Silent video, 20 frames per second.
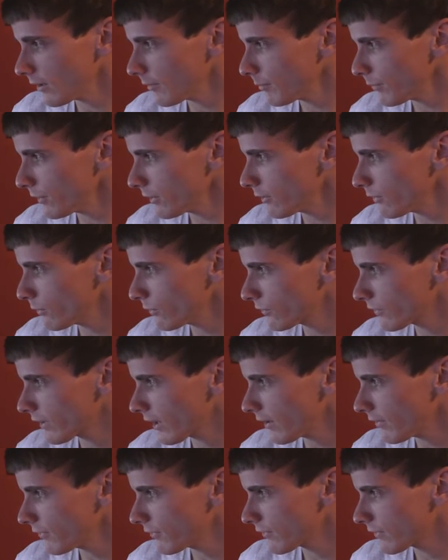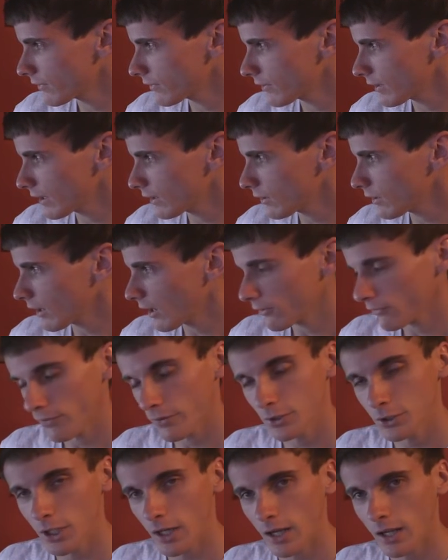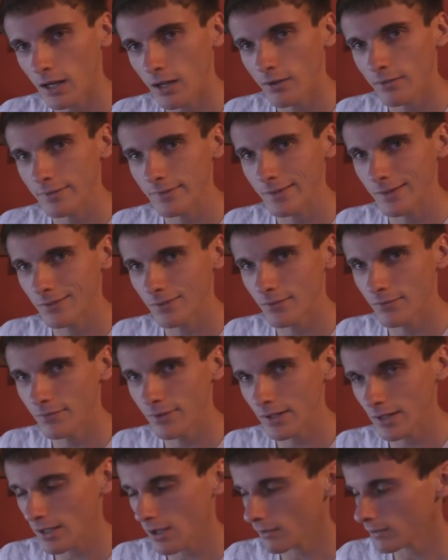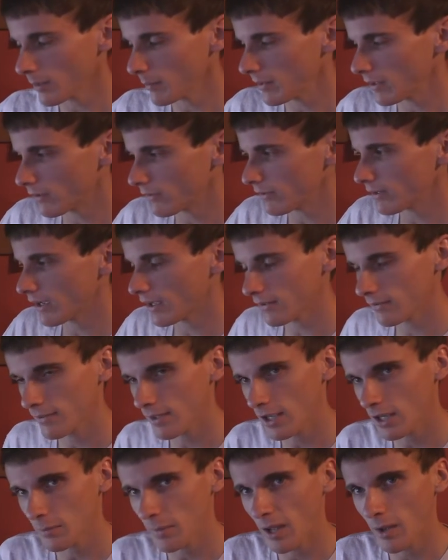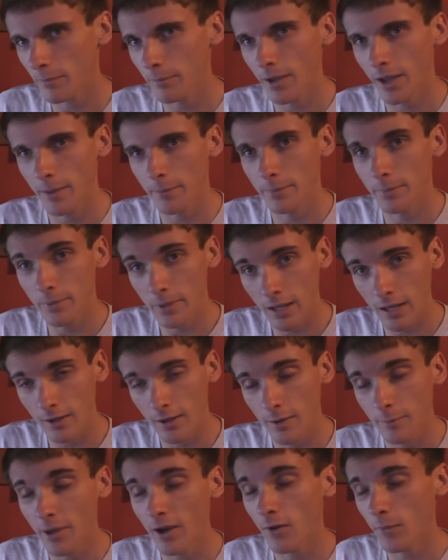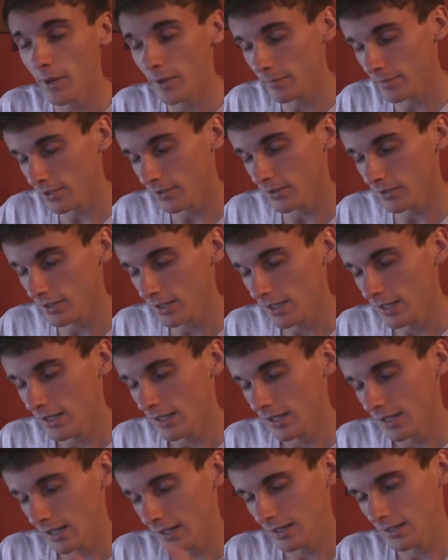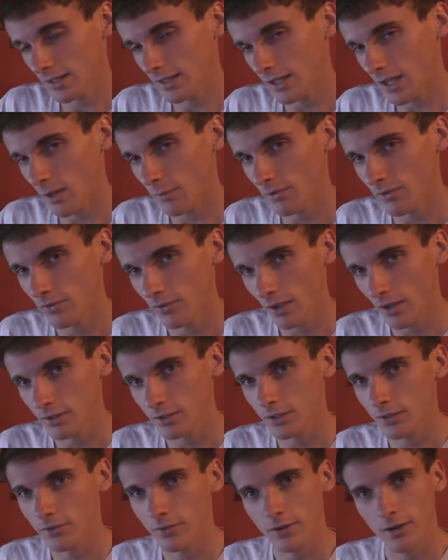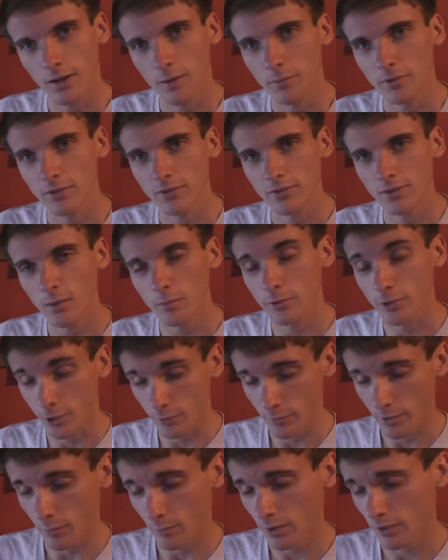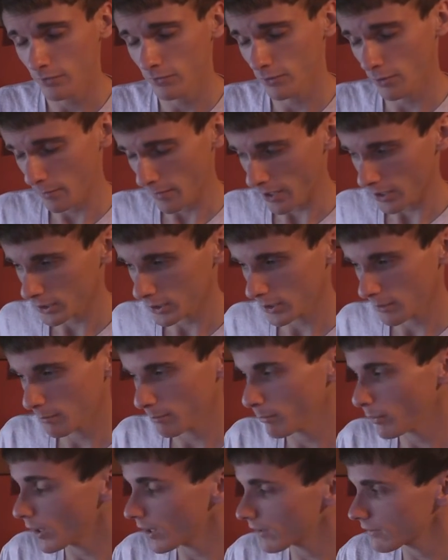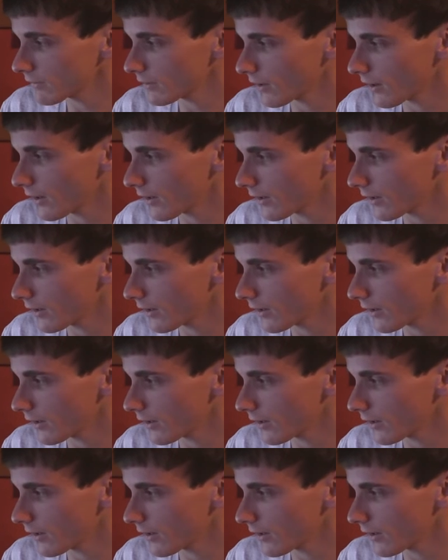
pretty cool stuff. Thank you guys for checking out this video. Let me know what you guys think about my build in the comments section. Sorry I've been stumbling over my words so much, but,